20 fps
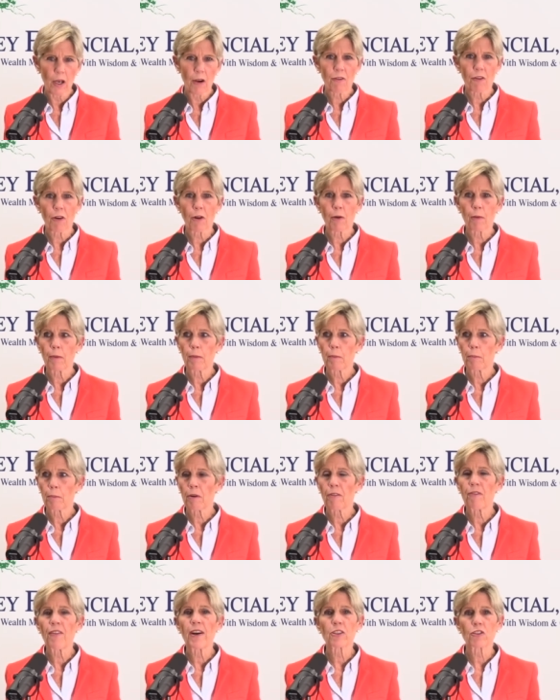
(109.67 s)
for
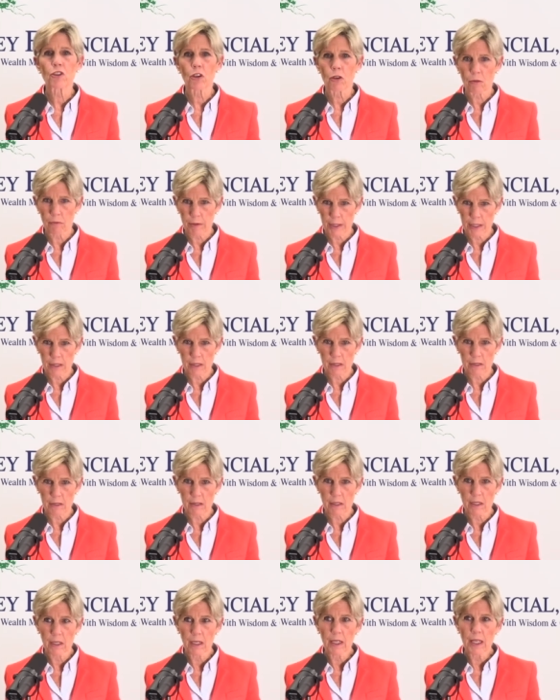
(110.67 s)
professional reasons?